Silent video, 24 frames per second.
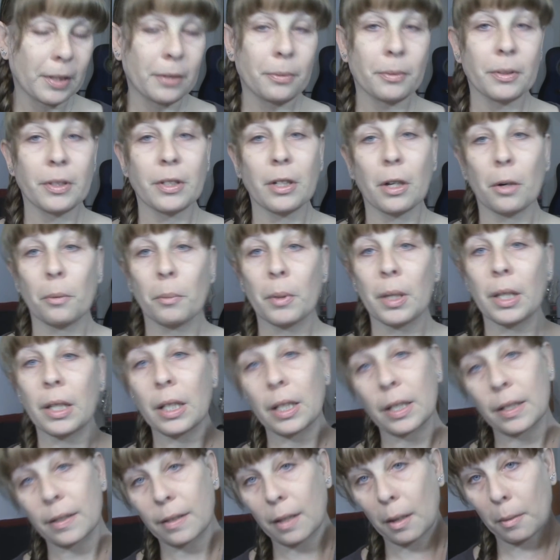place we'll start
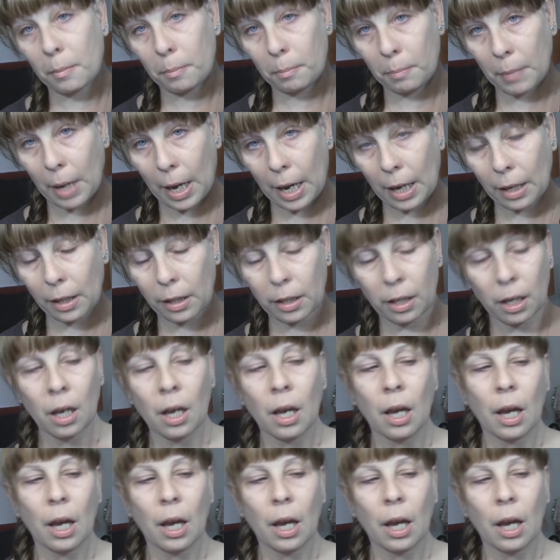with is MAC.